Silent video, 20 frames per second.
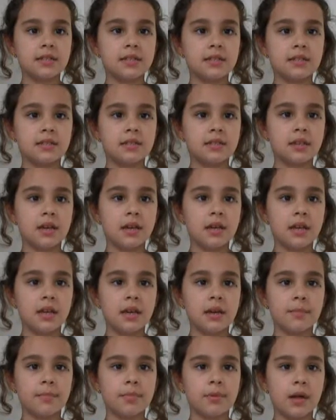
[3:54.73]
is the
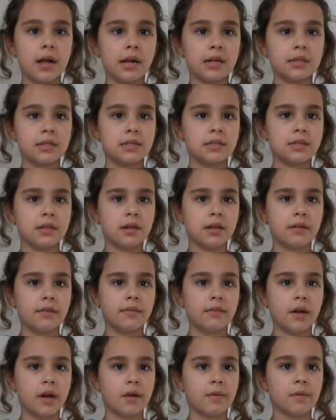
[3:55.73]
study and practice
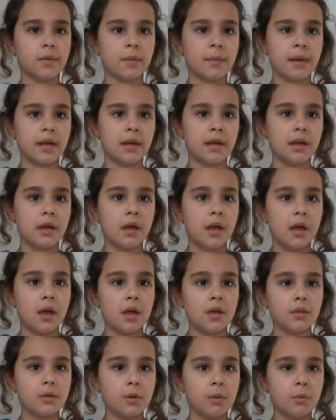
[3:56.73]
of government.
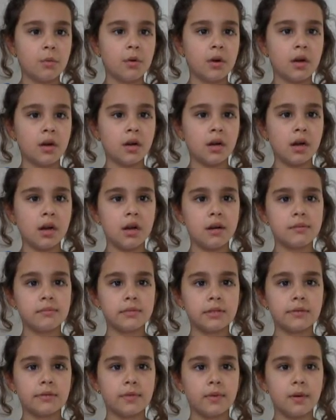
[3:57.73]
The word
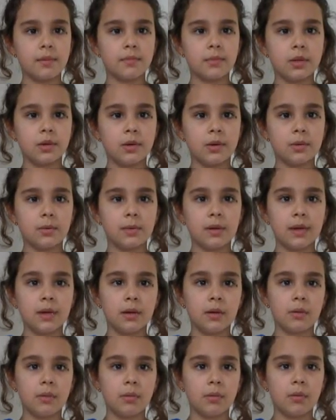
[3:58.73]
comes from the
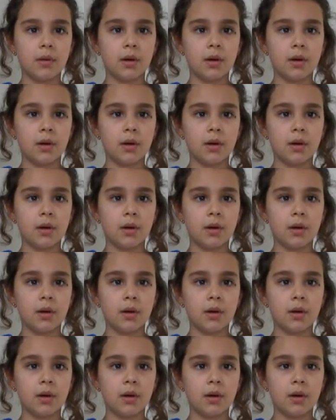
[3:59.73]
Greek